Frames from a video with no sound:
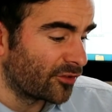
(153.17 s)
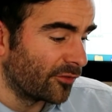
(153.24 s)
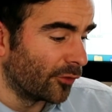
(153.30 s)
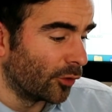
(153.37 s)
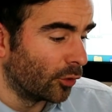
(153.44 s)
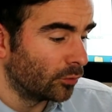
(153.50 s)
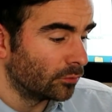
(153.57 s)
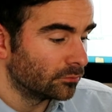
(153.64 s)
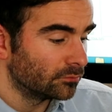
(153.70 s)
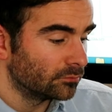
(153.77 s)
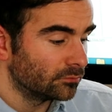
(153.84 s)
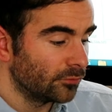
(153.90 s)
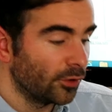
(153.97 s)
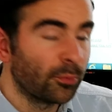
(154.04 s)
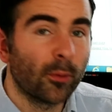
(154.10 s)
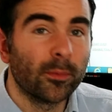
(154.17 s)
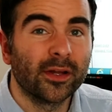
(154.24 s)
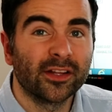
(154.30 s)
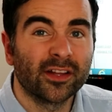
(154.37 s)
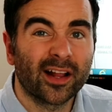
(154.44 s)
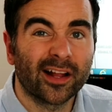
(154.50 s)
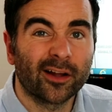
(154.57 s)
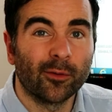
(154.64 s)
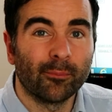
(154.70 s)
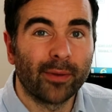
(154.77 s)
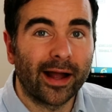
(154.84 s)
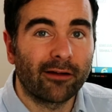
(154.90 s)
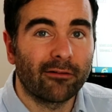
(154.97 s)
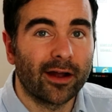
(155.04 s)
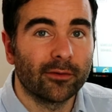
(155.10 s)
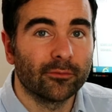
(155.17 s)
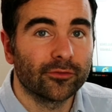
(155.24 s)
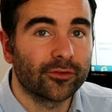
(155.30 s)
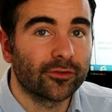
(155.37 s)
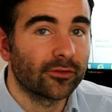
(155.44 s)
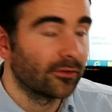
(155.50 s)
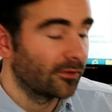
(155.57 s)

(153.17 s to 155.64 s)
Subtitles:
all, you're probably going to click on backgrounds.